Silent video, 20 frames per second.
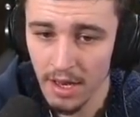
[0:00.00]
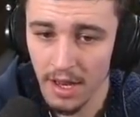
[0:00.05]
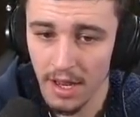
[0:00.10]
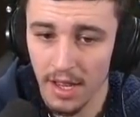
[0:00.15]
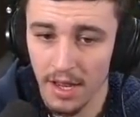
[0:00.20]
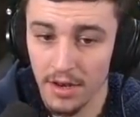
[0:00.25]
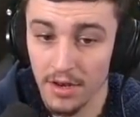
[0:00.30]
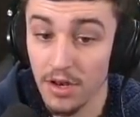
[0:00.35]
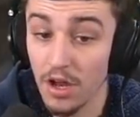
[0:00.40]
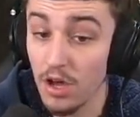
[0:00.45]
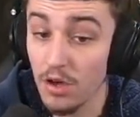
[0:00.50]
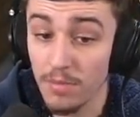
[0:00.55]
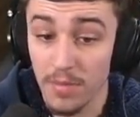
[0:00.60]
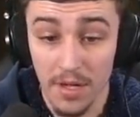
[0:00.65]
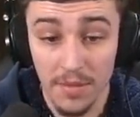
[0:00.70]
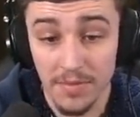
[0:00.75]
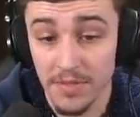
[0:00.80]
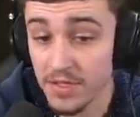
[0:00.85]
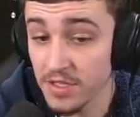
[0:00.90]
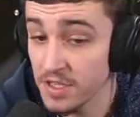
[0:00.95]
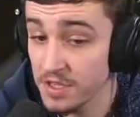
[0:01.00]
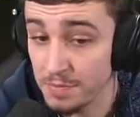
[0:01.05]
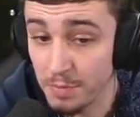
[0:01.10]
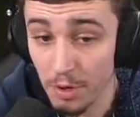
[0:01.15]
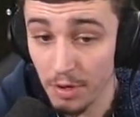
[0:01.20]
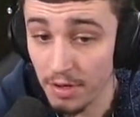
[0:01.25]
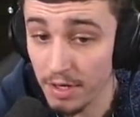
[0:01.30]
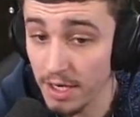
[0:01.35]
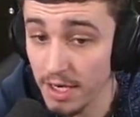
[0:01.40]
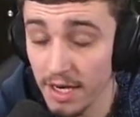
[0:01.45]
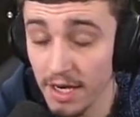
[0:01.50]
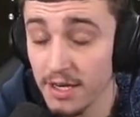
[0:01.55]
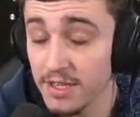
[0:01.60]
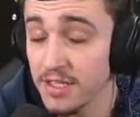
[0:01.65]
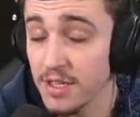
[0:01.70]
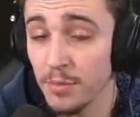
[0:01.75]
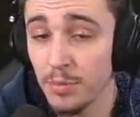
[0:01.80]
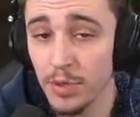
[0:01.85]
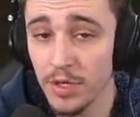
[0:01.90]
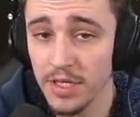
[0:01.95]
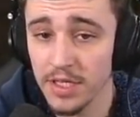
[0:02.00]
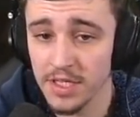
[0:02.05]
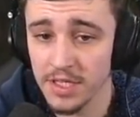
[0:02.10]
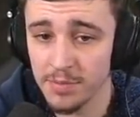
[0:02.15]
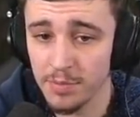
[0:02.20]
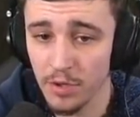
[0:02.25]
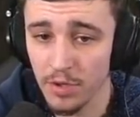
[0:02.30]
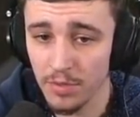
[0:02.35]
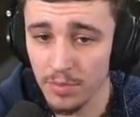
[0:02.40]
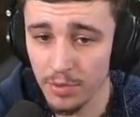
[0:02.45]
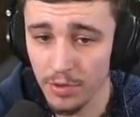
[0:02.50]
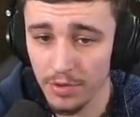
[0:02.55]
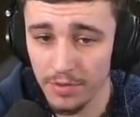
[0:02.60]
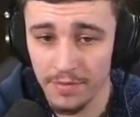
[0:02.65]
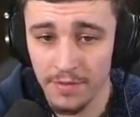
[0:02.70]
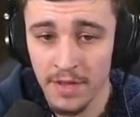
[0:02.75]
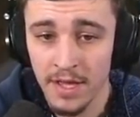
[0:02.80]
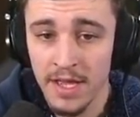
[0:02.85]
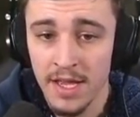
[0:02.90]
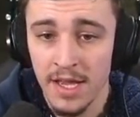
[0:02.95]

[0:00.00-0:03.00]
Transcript: No mobs can spawn in here. It's completely spawn proof,